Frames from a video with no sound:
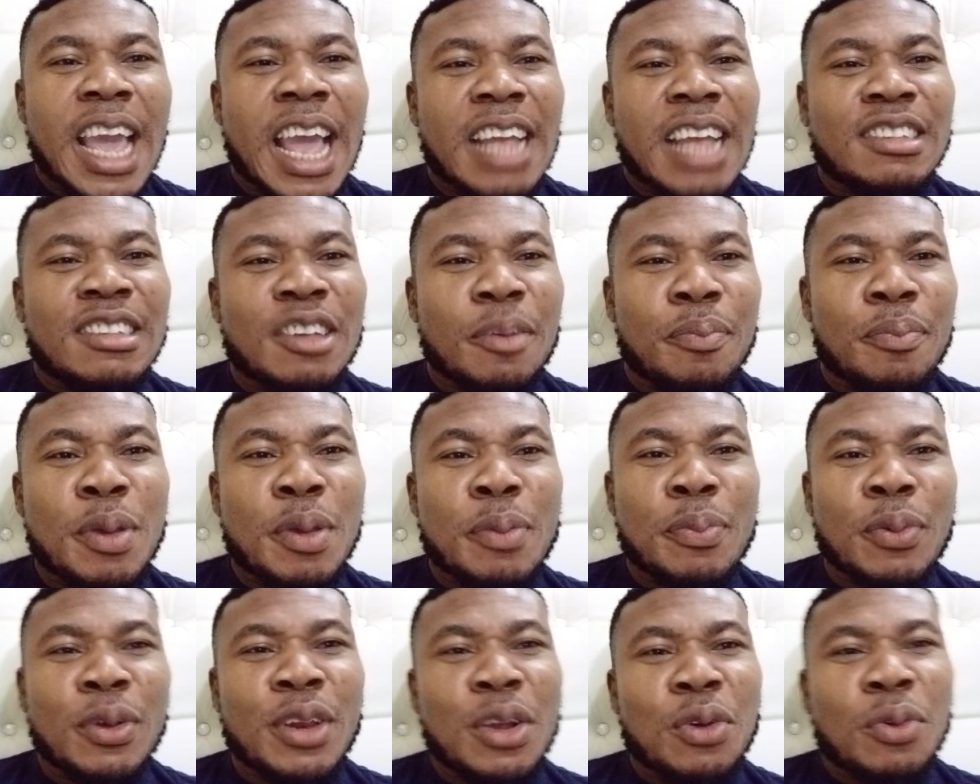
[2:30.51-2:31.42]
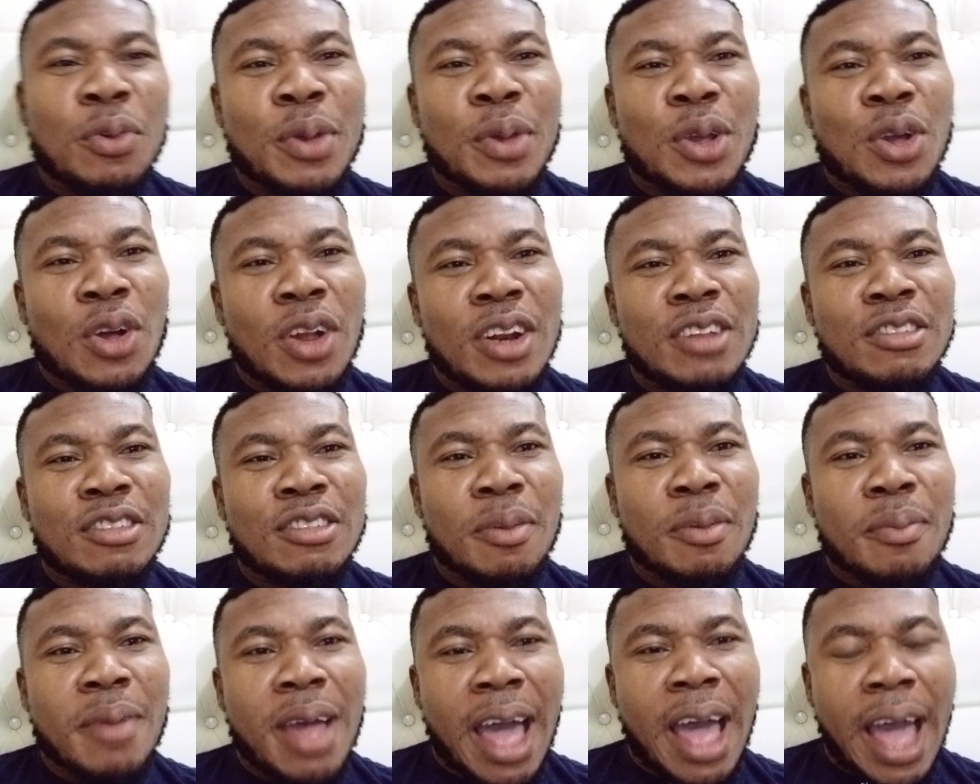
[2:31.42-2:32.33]
And some people, they will be calling
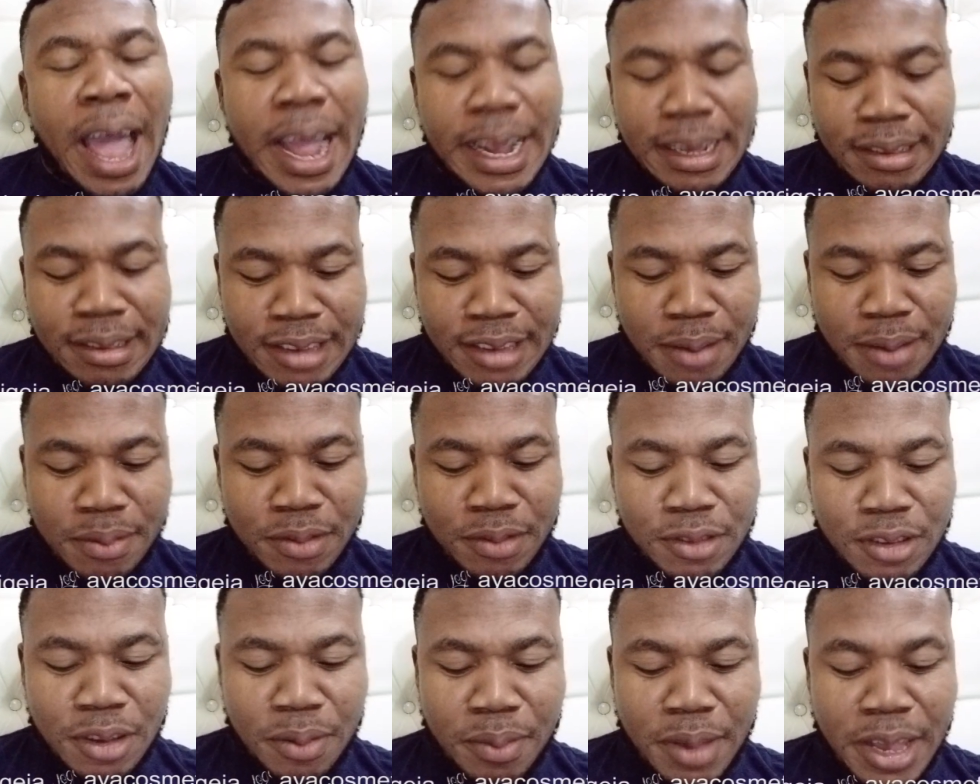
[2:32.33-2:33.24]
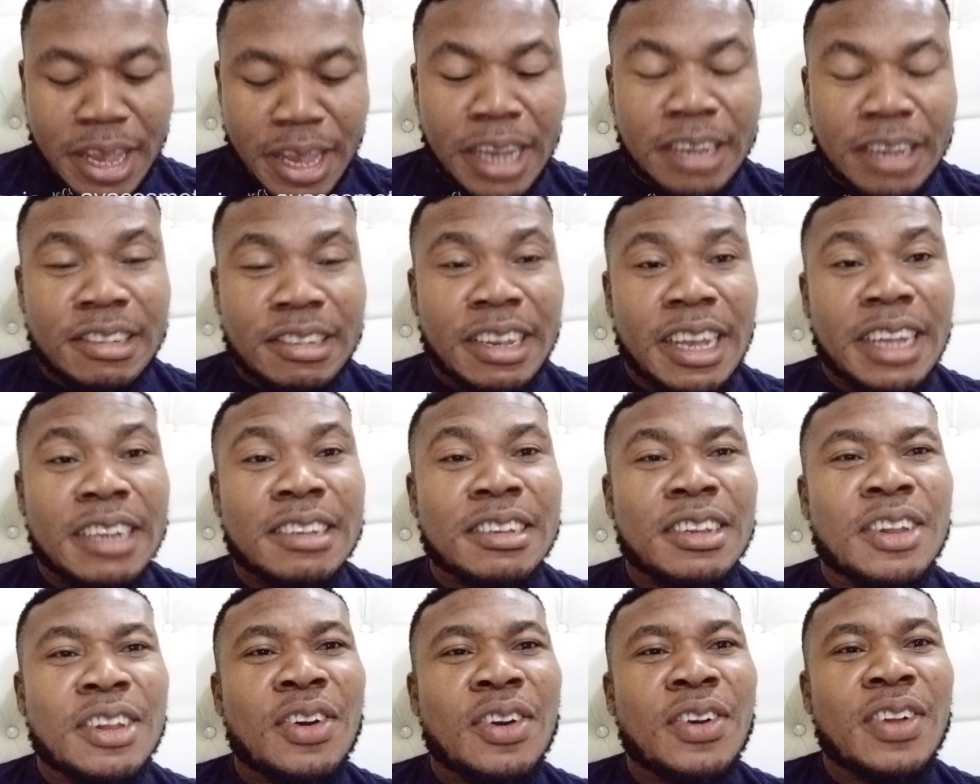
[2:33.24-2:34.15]
some items, some agent,
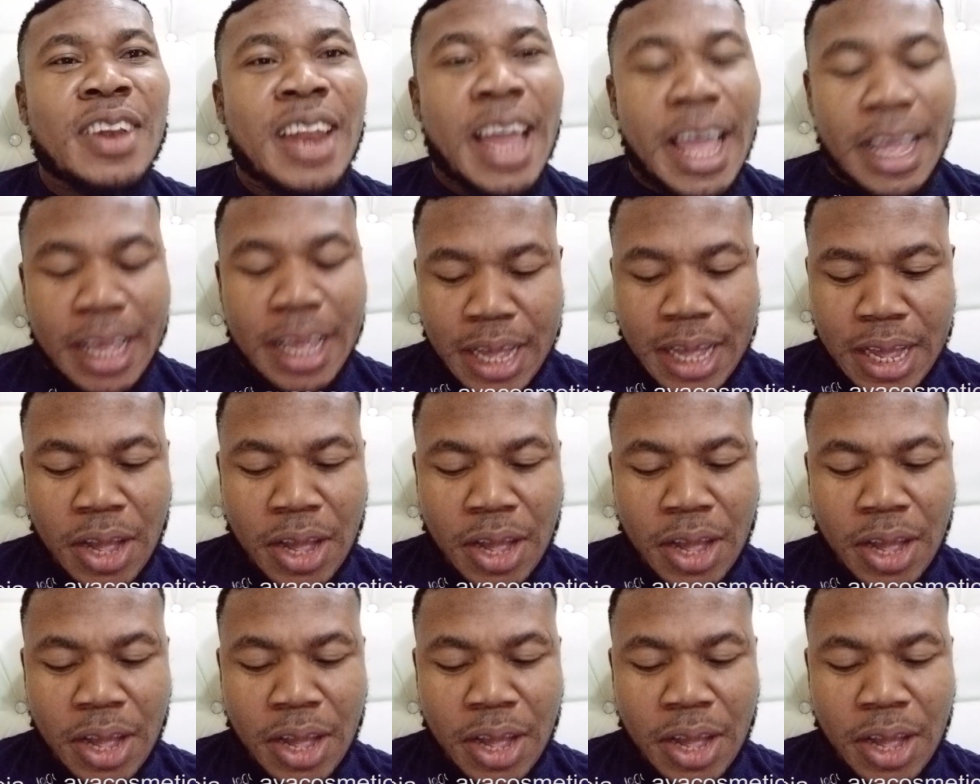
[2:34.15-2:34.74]
like,